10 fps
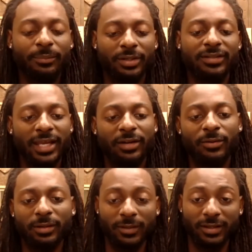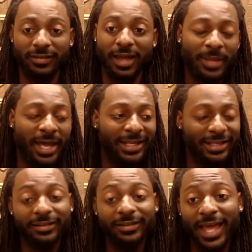put a date on it because I'm not
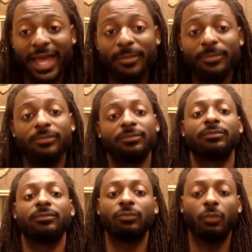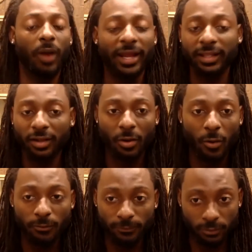in the lab writing
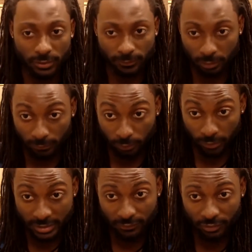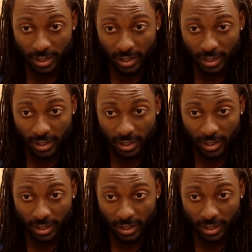code for full self-driving.